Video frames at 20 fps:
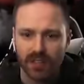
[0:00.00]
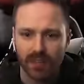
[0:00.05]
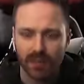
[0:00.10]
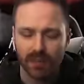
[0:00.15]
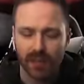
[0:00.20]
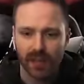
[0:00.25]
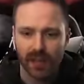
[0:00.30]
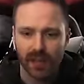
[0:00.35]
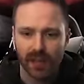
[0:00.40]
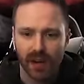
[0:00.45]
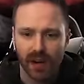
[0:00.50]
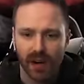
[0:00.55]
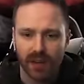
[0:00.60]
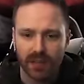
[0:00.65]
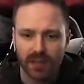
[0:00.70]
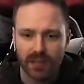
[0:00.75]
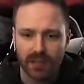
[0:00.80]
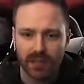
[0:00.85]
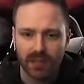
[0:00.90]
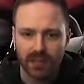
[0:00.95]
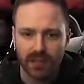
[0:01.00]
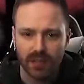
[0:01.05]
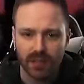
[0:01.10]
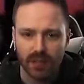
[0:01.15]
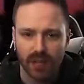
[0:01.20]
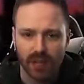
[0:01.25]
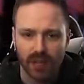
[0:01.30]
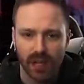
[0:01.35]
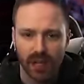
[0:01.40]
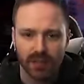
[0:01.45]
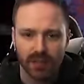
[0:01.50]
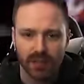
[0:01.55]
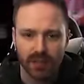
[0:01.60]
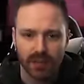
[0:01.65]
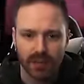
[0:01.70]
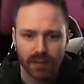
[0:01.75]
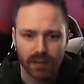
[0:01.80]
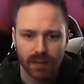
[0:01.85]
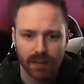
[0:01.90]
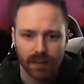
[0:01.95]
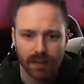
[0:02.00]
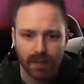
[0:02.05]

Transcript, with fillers: is something in there. It's new gloves.